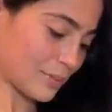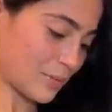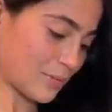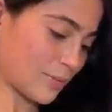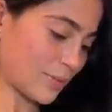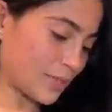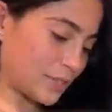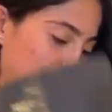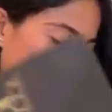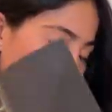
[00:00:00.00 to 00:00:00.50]

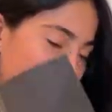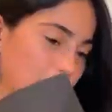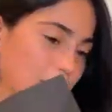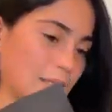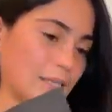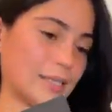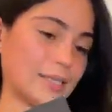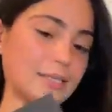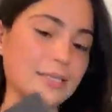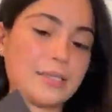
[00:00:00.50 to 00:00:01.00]
What did you
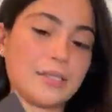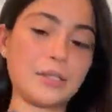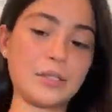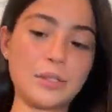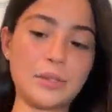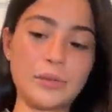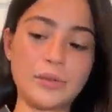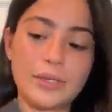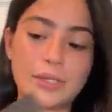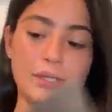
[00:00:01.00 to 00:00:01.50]
ladies
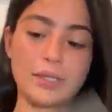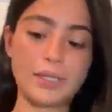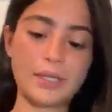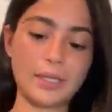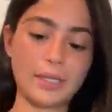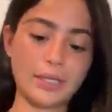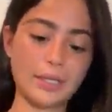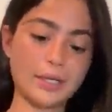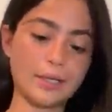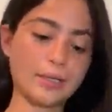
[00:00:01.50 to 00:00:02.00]
include in
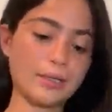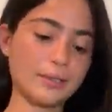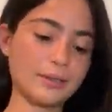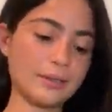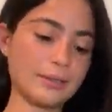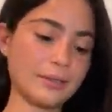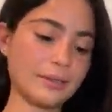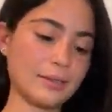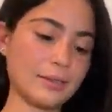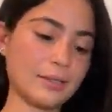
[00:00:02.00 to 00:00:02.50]
here?
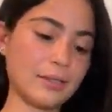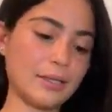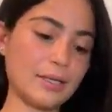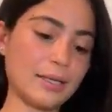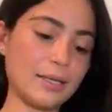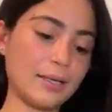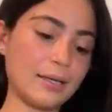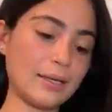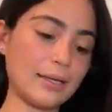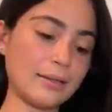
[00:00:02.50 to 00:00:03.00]

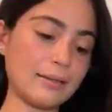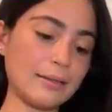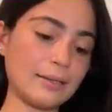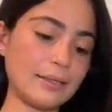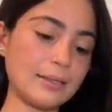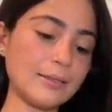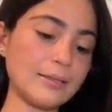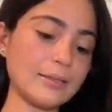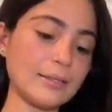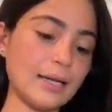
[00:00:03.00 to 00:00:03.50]

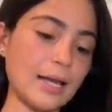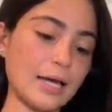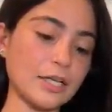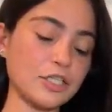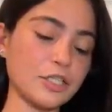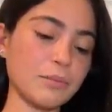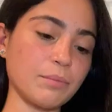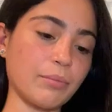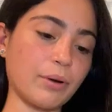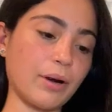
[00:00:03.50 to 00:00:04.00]
Elite
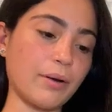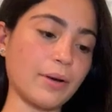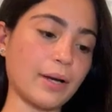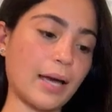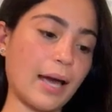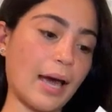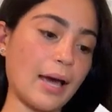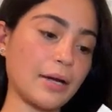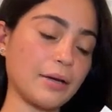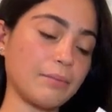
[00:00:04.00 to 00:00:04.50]
Lash and Brow
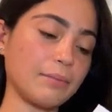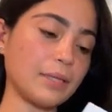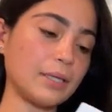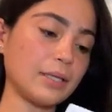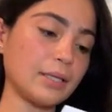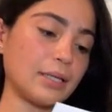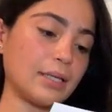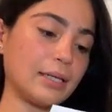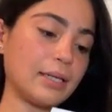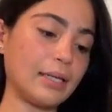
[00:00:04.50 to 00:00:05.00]

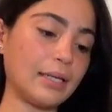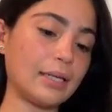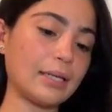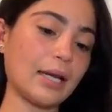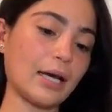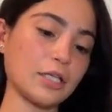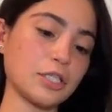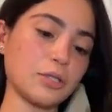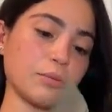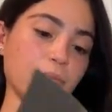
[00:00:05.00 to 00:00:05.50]
Academy, Elite
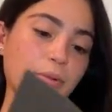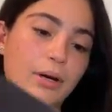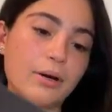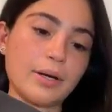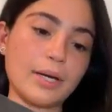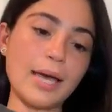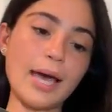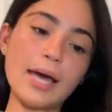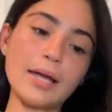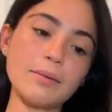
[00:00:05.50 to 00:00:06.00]
Lash and
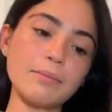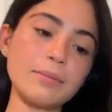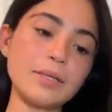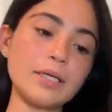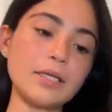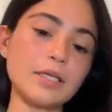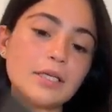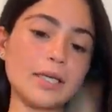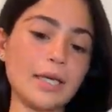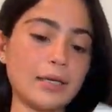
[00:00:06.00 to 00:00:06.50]
Brow
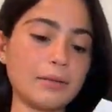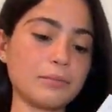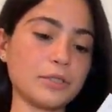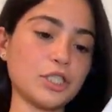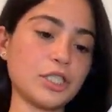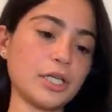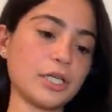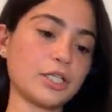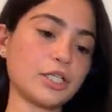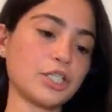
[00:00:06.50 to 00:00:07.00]
Academy, game
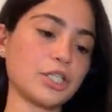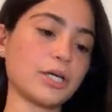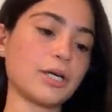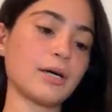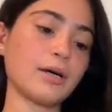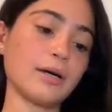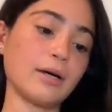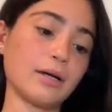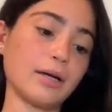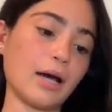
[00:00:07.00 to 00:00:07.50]
changer,
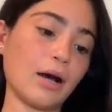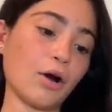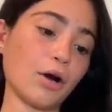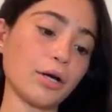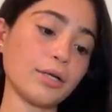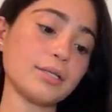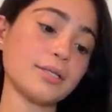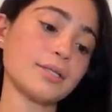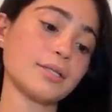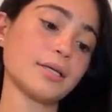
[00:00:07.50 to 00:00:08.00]
an
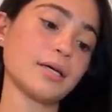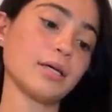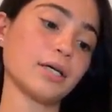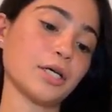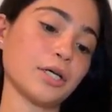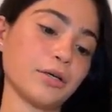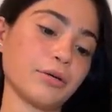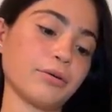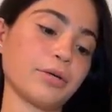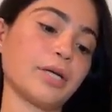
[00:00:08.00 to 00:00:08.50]
art, a
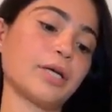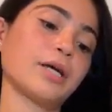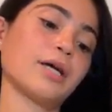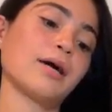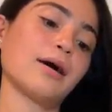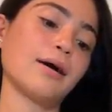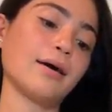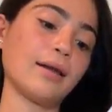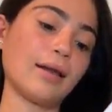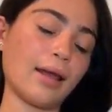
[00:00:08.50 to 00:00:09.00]

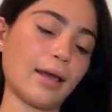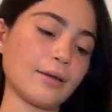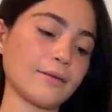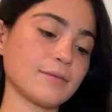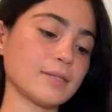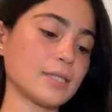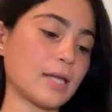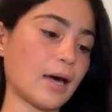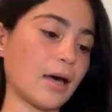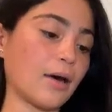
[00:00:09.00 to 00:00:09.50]
career, a
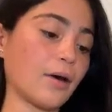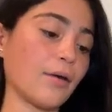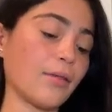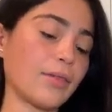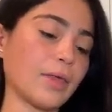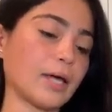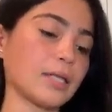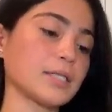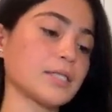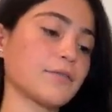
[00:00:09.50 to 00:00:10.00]
lifestyle,
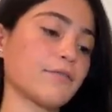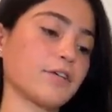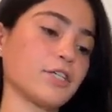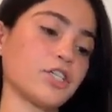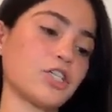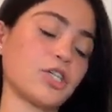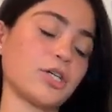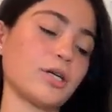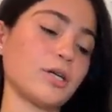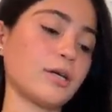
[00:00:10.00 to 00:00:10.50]
that's for
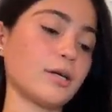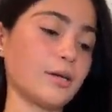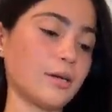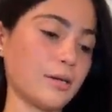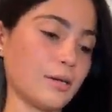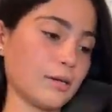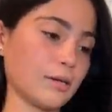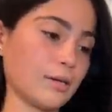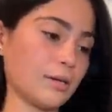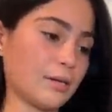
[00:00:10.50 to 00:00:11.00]
sure.
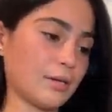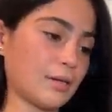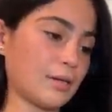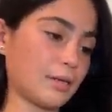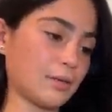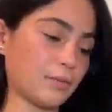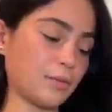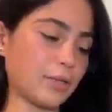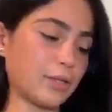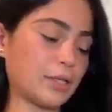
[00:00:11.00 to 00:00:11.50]

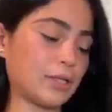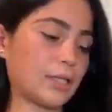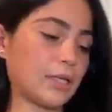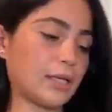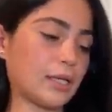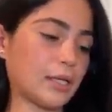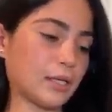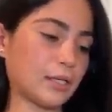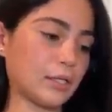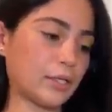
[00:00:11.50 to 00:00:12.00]
What a
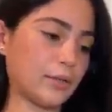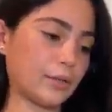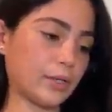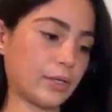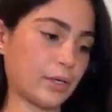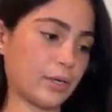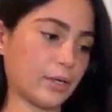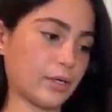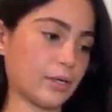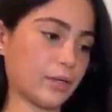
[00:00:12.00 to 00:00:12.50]
game for the
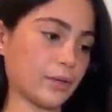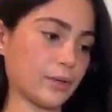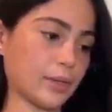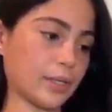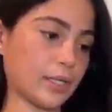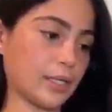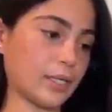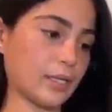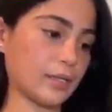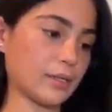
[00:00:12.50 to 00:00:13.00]
little
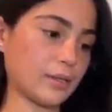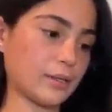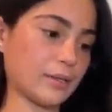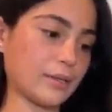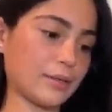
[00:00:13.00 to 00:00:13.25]
kid.